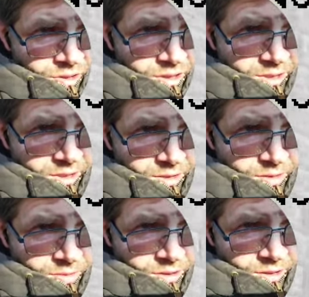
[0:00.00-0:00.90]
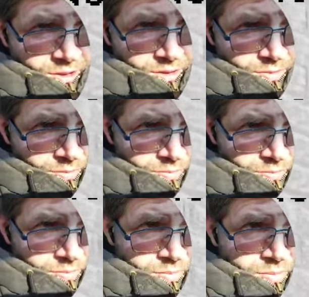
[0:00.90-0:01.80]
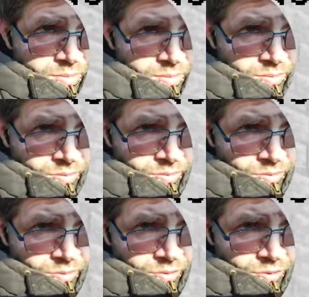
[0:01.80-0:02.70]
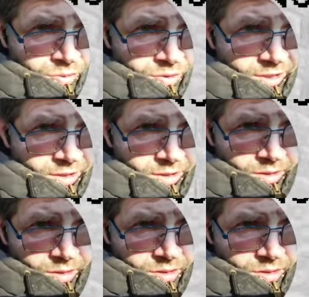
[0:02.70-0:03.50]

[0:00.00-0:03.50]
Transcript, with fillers: I'm going to get to a classroom. Quick.